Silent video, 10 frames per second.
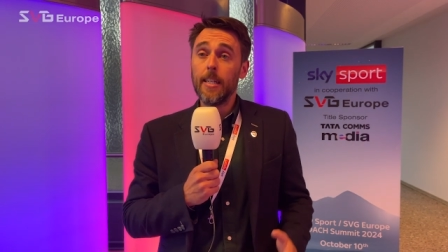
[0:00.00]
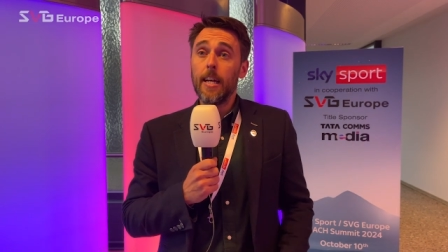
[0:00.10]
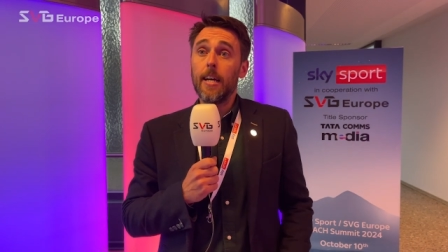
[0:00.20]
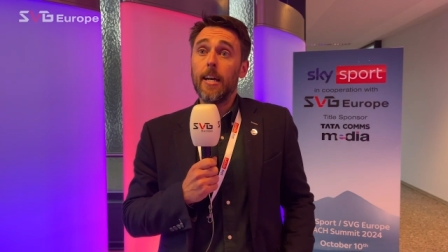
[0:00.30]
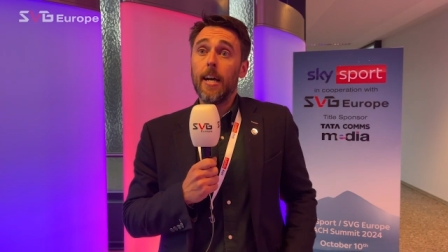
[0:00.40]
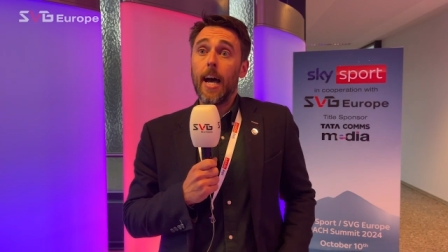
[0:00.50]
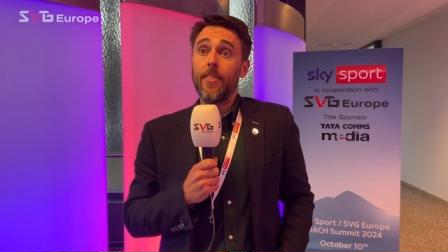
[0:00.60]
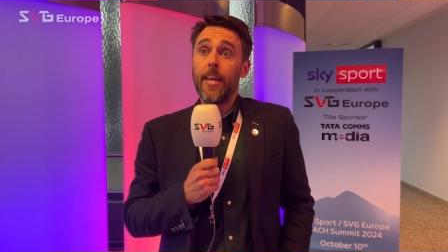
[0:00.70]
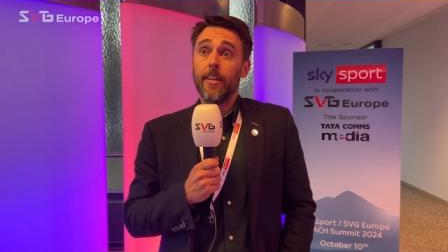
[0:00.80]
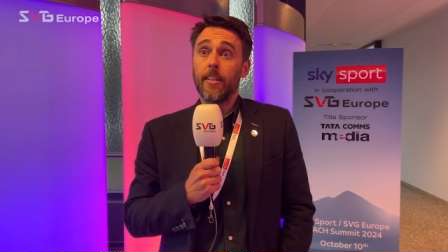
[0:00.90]

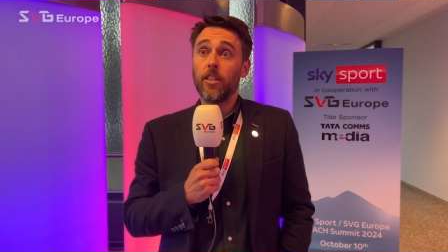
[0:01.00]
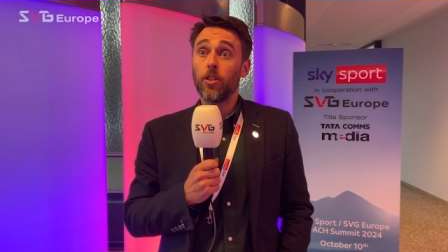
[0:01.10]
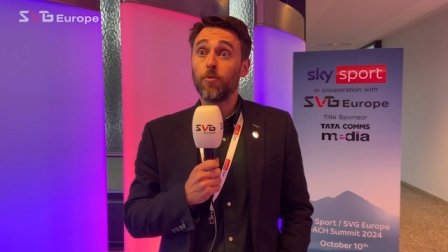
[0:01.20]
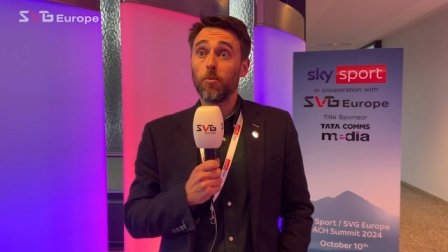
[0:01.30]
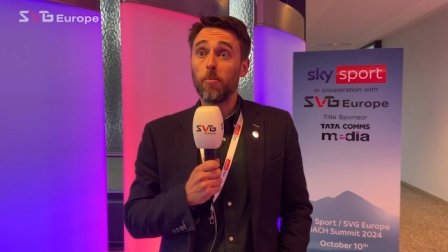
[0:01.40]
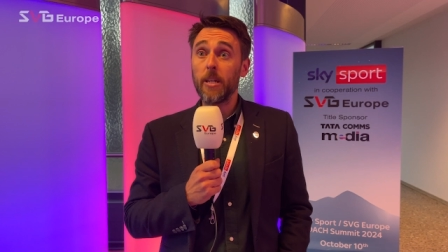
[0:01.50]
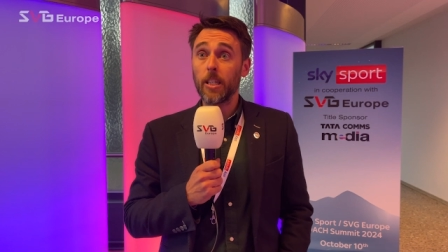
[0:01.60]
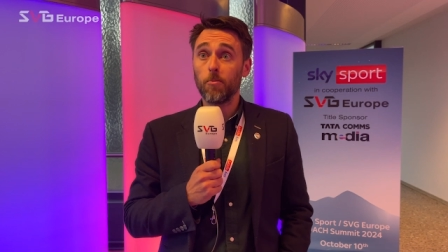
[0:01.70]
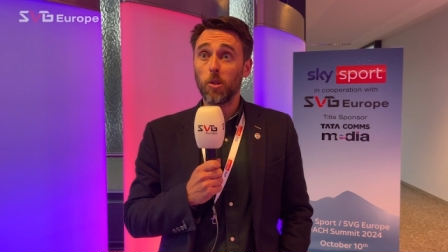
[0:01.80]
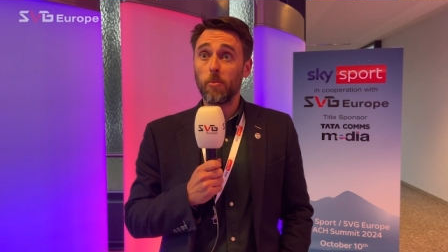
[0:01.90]
And then in addition, from a
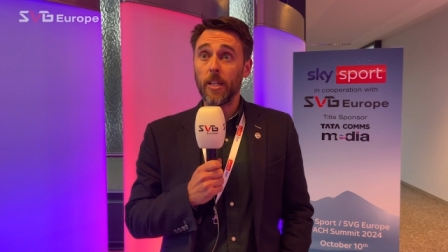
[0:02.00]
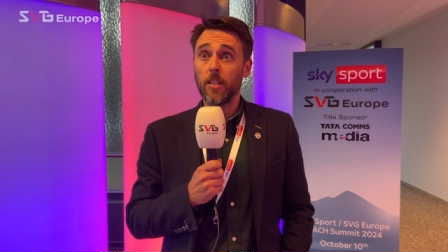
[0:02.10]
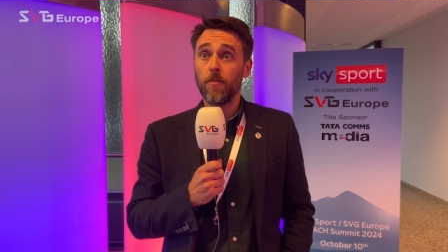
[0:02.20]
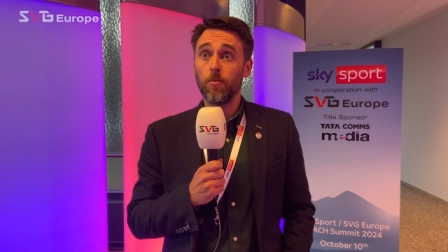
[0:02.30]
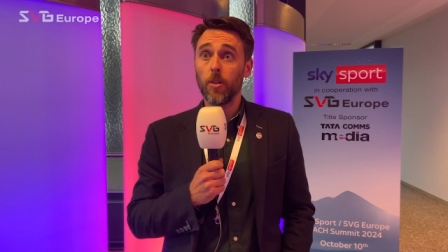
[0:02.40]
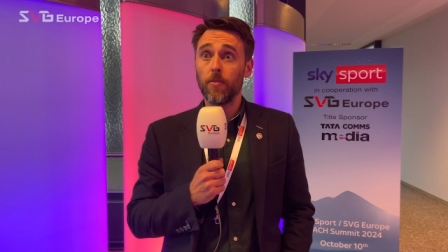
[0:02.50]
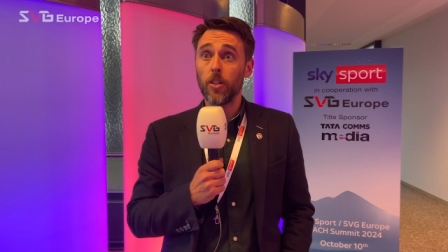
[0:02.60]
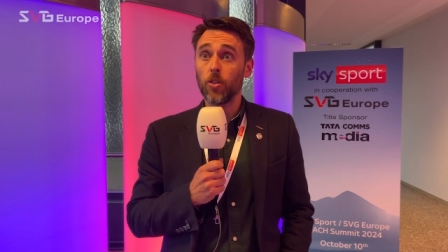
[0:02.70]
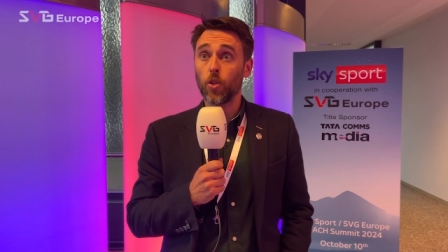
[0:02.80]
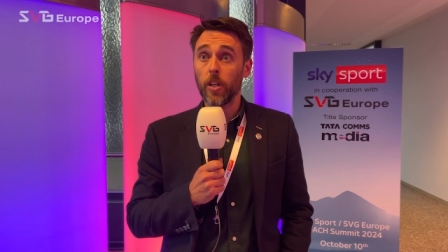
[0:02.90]
mixer perspective, one of
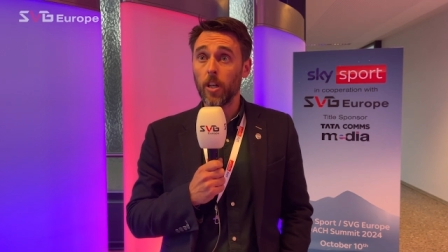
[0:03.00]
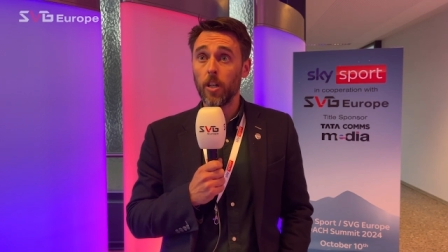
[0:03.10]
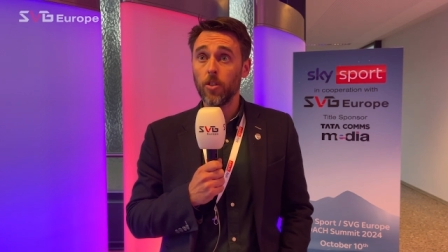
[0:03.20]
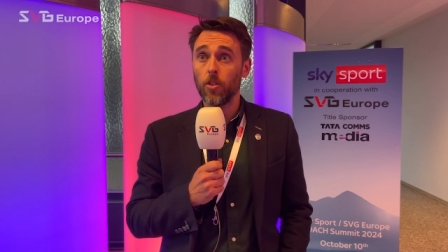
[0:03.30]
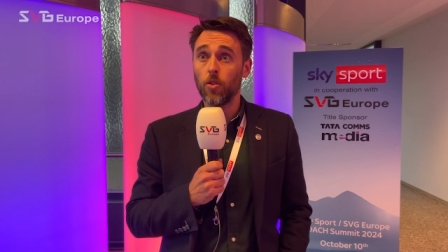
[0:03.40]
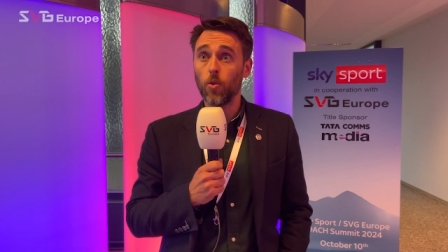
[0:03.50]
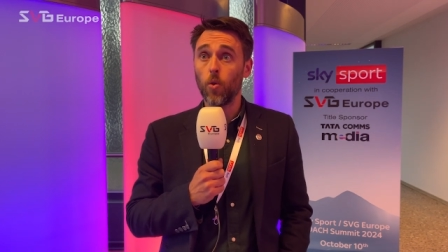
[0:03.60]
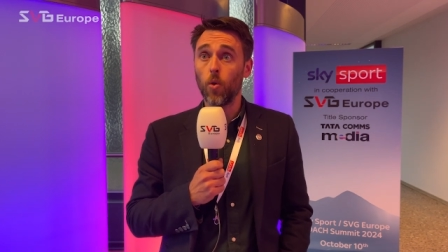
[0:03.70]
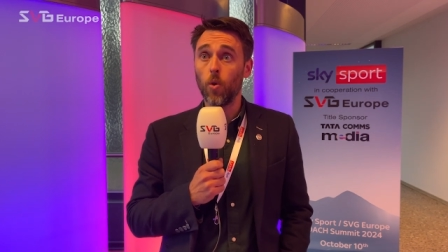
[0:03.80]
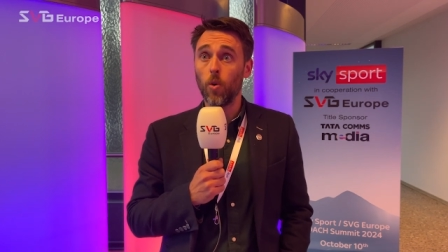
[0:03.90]
our TriCasters
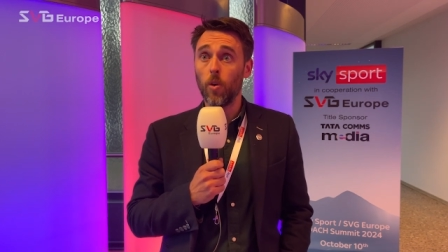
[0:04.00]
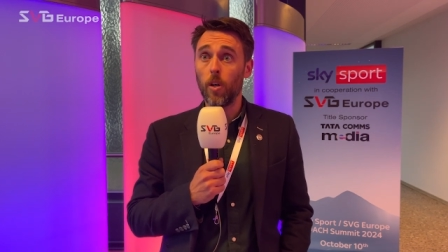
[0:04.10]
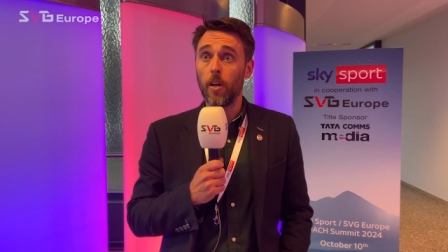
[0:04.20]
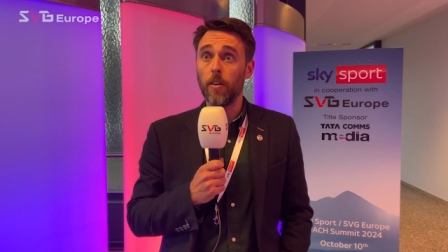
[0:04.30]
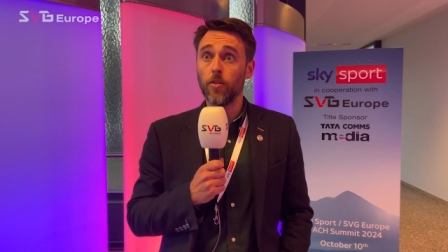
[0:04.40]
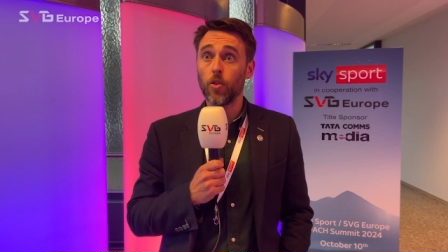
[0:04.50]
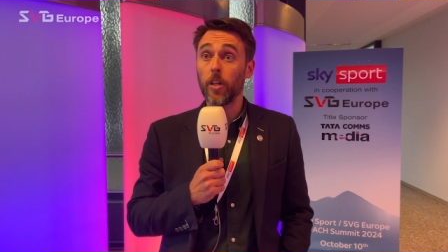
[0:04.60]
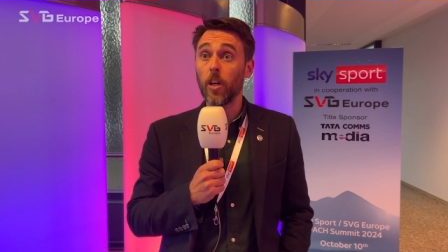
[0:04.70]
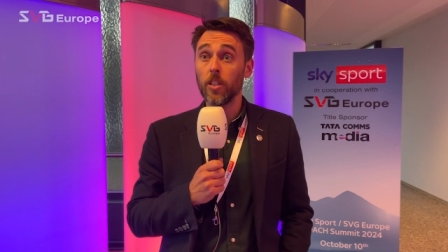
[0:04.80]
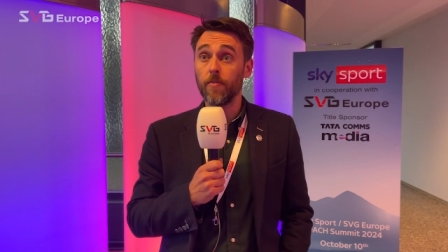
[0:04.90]
or
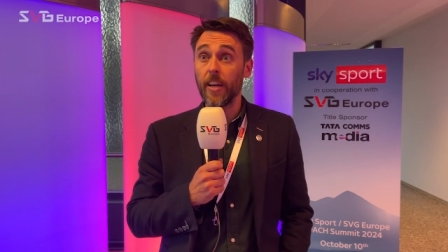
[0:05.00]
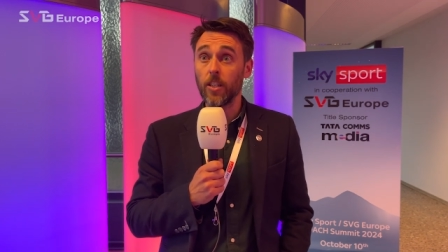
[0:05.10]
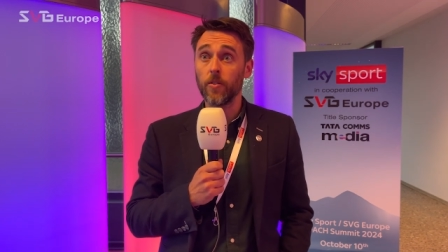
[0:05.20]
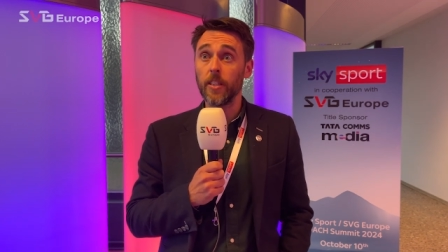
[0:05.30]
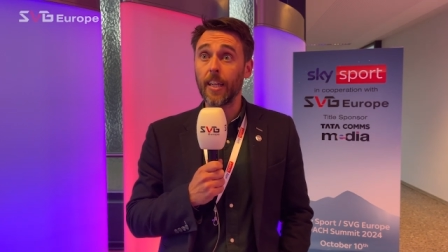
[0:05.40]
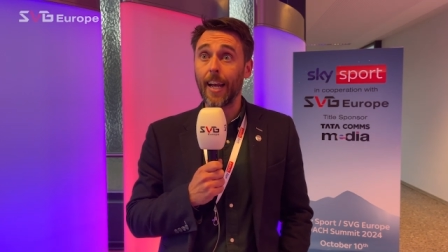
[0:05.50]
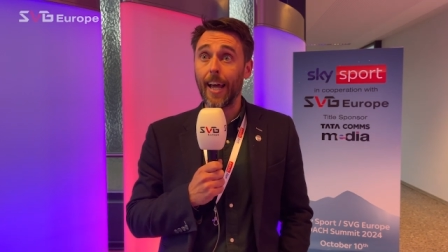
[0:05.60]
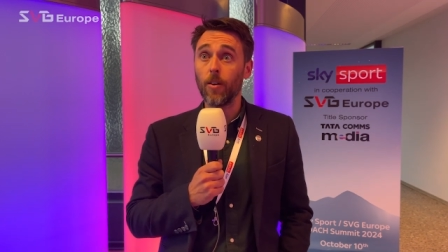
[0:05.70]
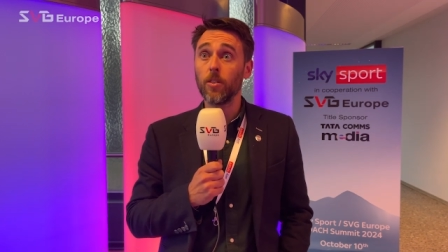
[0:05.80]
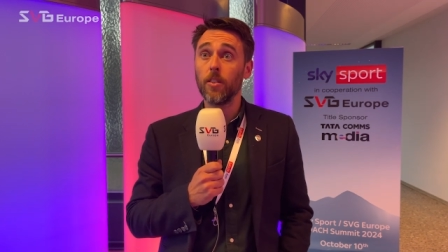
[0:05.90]
TriCaster Vector in the
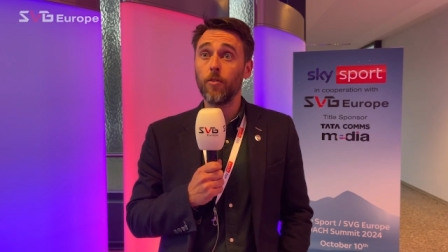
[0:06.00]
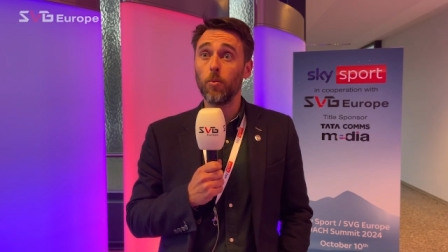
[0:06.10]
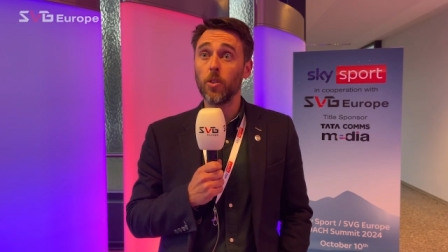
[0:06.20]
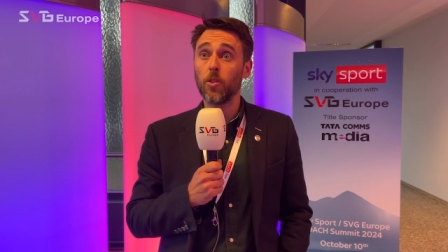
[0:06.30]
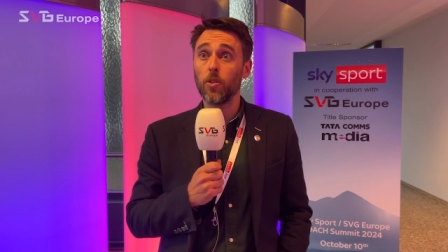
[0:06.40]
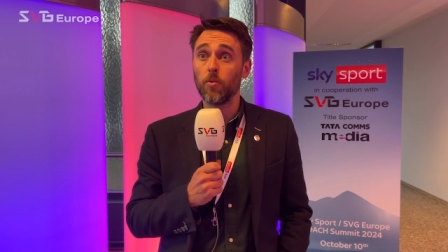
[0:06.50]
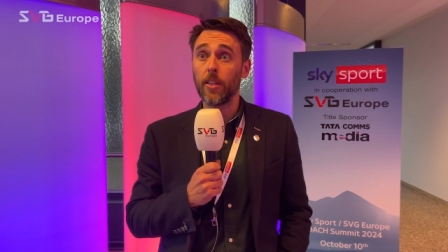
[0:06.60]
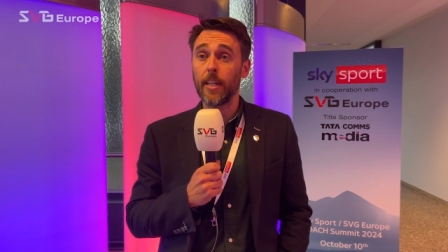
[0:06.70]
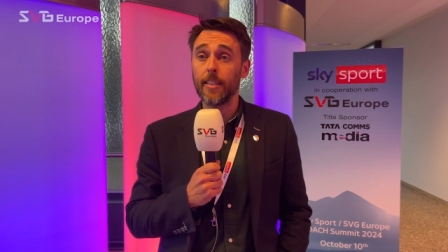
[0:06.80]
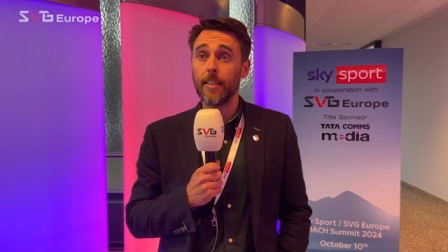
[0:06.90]
cloud, if you wanted to
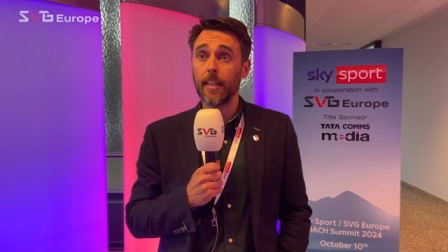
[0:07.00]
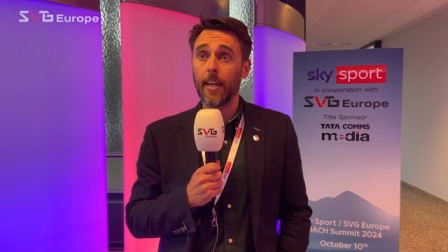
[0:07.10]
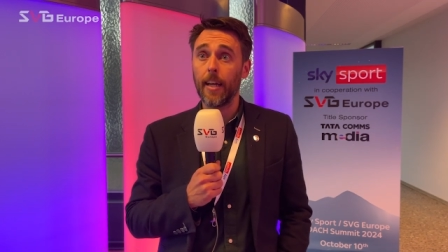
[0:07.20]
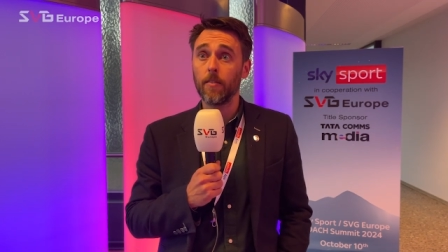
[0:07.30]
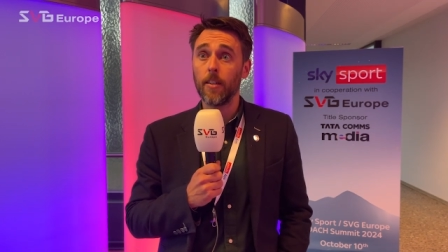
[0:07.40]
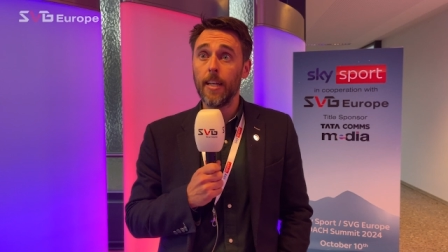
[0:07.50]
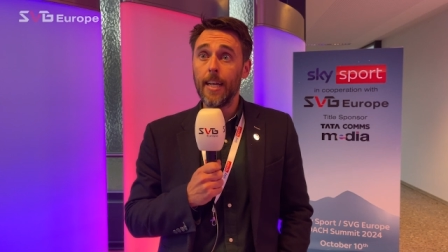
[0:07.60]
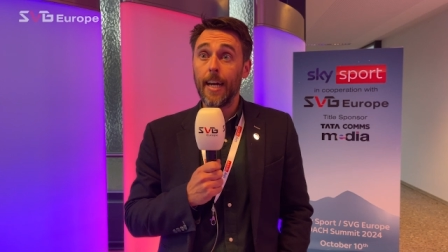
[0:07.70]
run that in the cloud.